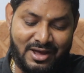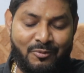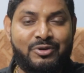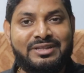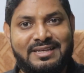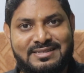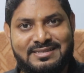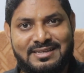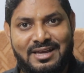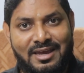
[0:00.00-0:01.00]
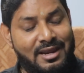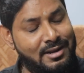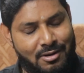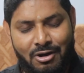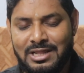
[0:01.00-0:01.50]
with this
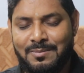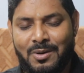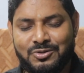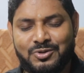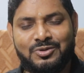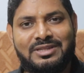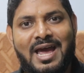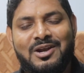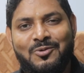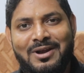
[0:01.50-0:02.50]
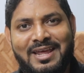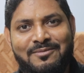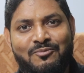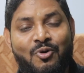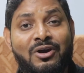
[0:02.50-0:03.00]
in all the mounts. So that will
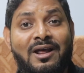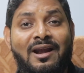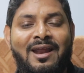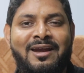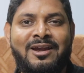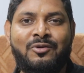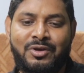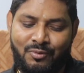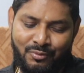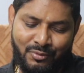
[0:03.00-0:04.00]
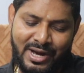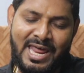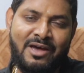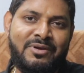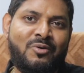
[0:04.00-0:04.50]
give more clarity to you. When
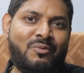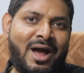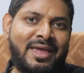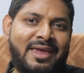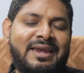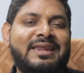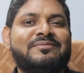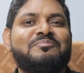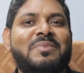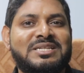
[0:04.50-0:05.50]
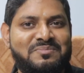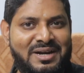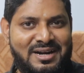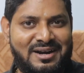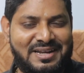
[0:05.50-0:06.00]
having Y, it gives much
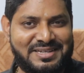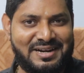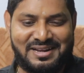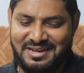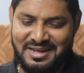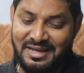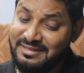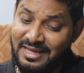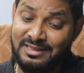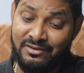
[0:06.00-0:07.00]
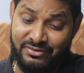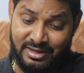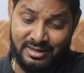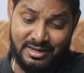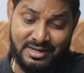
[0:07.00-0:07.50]
better result than the V.
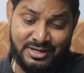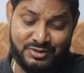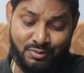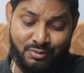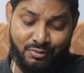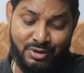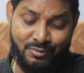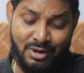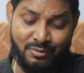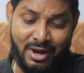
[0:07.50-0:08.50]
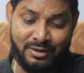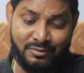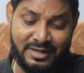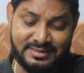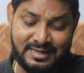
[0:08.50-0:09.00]
So we will going
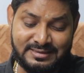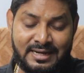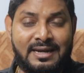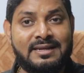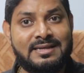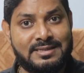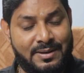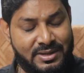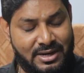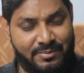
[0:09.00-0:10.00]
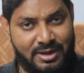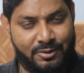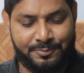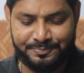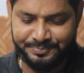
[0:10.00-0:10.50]
to discuss that in some other video.